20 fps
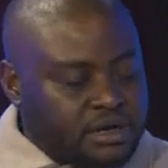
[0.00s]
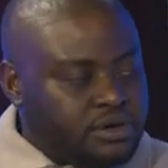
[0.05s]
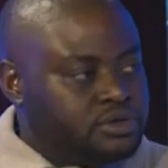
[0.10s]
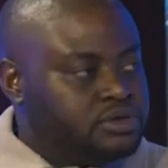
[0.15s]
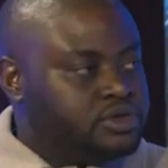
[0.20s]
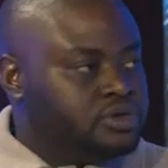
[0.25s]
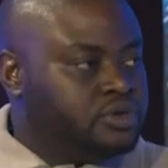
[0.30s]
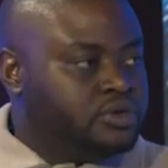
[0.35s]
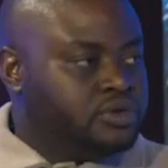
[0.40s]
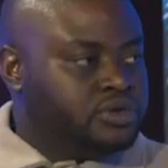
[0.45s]

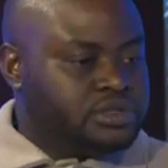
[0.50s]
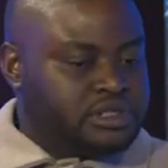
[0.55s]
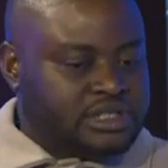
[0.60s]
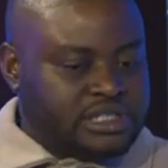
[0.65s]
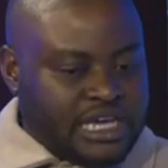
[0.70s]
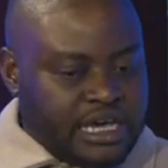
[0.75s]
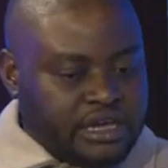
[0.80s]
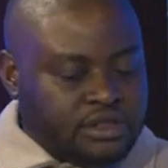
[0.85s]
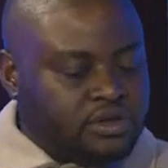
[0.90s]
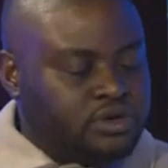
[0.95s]
tools,
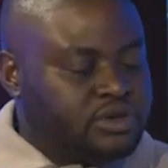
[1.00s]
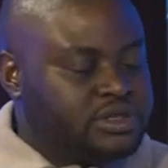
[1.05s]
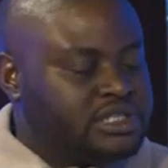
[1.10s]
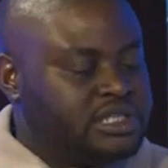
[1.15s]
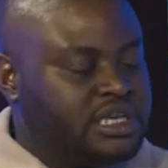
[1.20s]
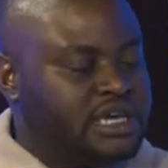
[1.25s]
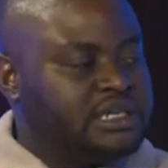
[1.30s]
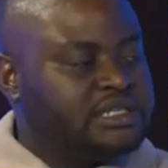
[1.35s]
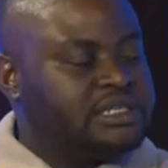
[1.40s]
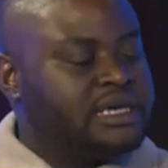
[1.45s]
take those
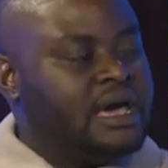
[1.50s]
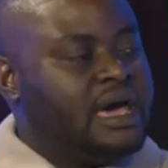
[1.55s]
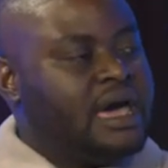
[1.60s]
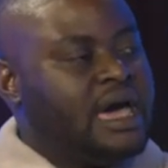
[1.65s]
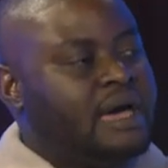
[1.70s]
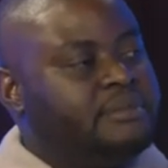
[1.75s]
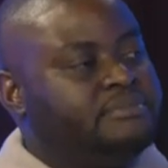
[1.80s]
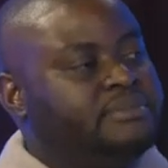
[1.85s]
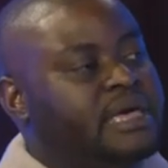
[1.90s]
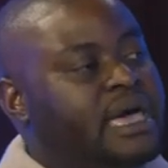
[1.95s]
things
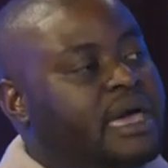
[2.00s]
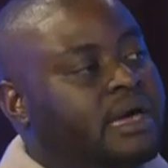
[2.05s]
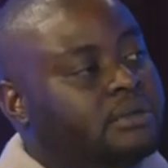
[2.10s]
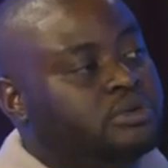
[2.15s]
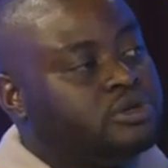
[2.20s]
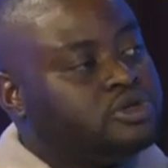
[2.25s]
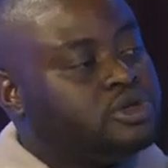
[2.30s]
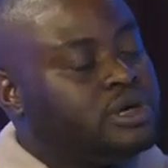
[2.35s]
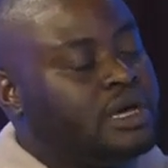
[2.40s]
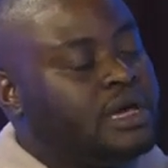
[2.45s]
and be able
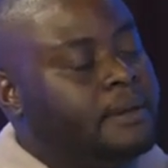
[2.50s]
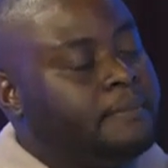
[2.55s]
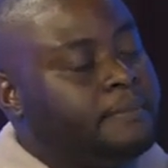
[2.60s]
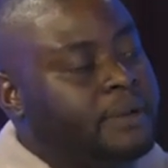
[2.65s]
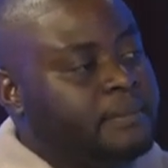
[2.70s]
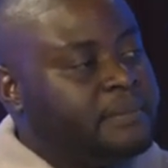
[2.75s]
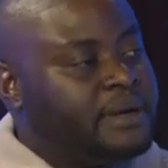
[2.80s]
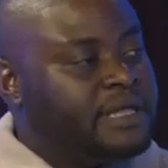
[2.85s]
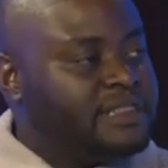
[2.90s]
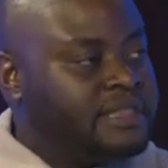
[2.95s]
to
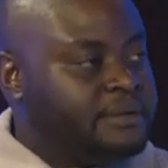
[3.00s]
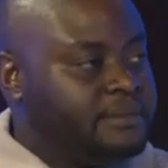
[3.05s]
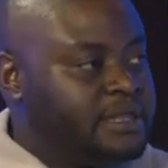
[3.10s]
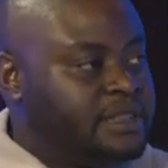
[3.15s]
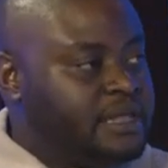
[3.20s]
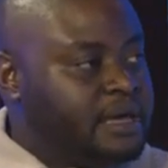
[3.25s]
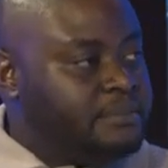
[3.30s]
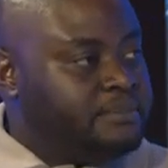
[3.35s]
implement them in their